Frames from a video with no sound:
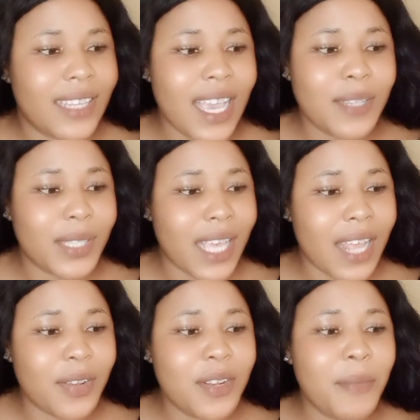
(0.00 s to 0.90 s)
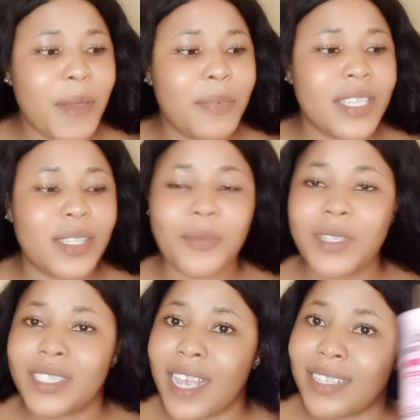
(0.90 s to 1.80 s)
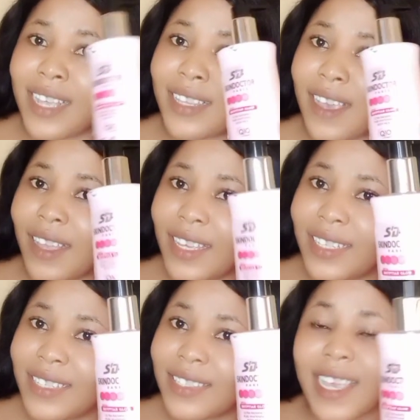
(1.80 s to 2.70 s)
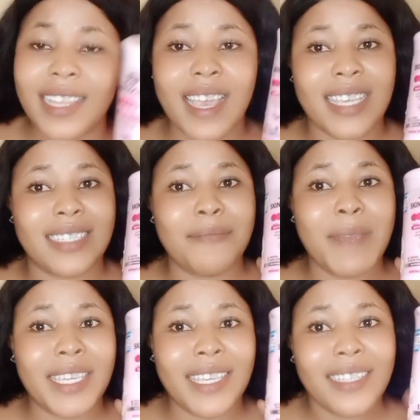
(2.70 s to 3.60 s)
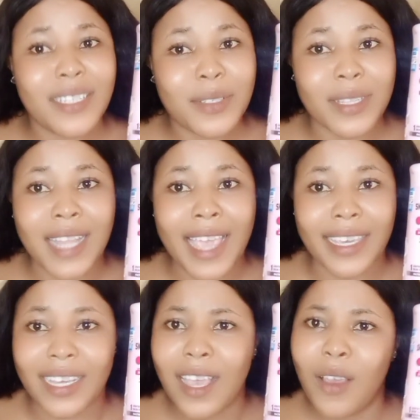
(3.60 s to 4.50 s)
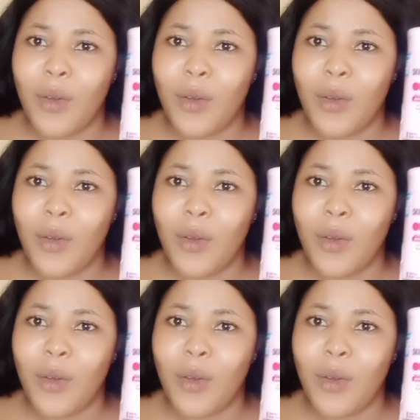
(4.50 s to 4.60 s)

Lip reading: That is what I don't know. Maybe it's the witch hazard they added inside that is making it like,